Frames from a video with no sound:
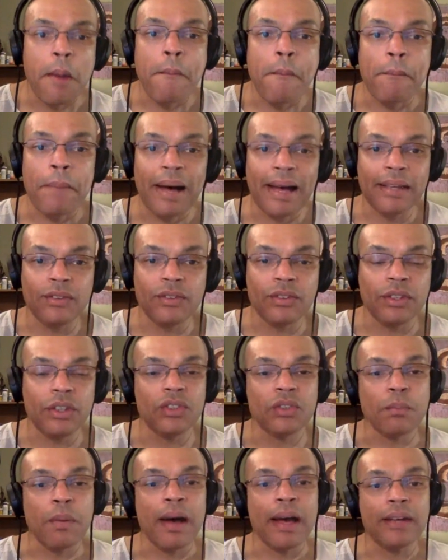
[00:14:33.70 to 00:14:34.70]

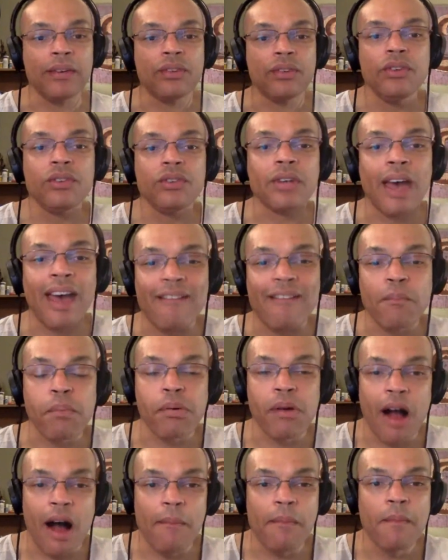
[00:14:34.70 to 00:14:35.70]
Pisces have
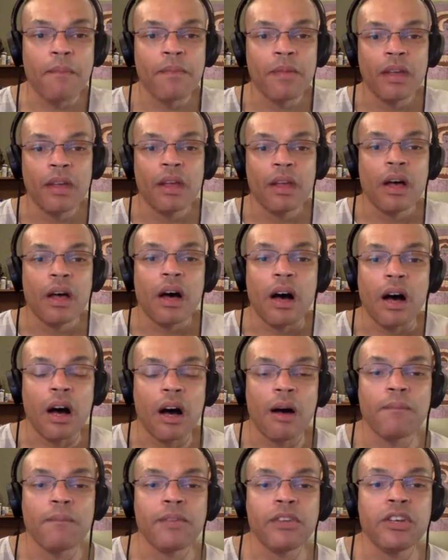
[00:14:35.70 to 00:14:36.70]
problem
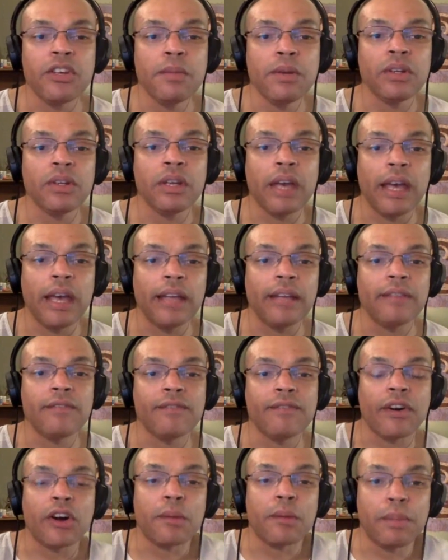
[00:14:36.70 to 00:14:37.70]
communicating
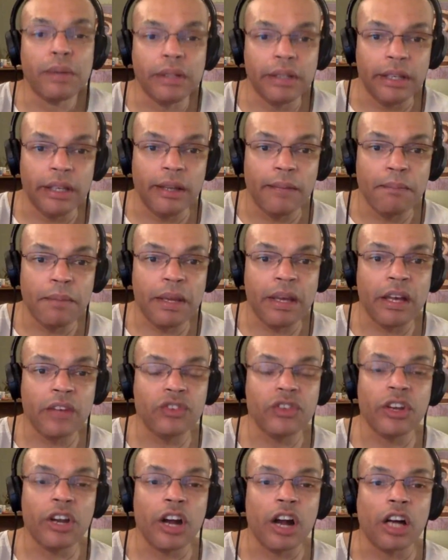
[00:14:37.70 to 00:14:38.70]
verbally
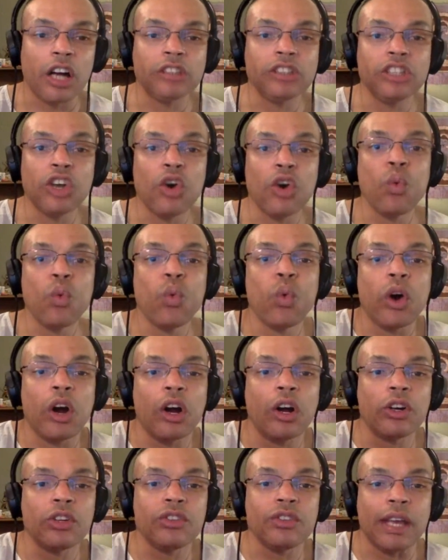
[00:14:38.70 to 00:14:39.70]
because there are no
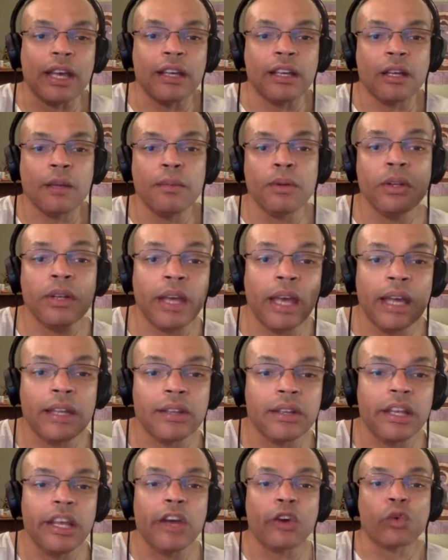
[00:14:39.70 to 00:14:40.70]
words that can
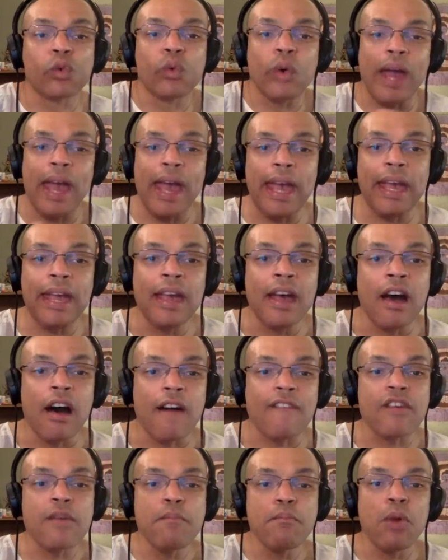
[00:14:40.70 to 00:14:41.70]
communicate the array
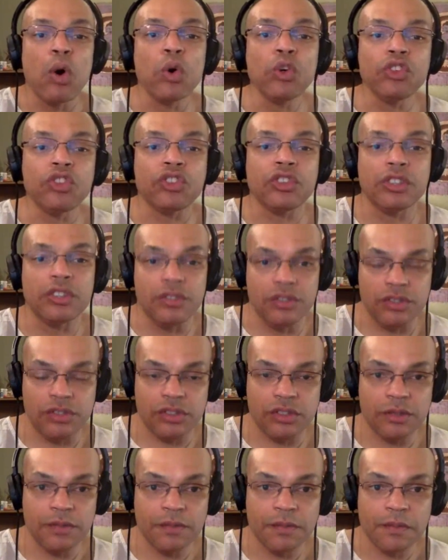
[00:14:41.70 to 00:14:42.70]
of
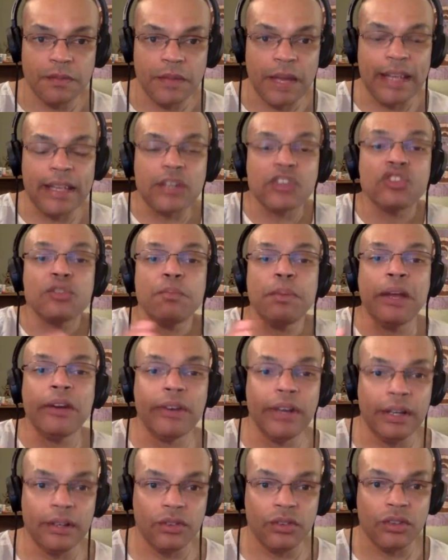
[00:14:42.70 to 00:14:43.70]
emotions and
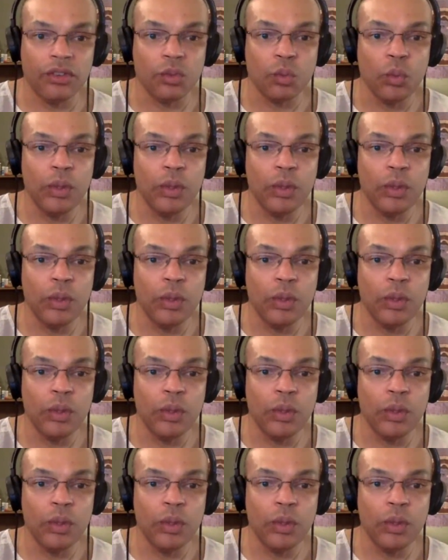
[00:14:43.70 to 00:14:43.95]
experiences.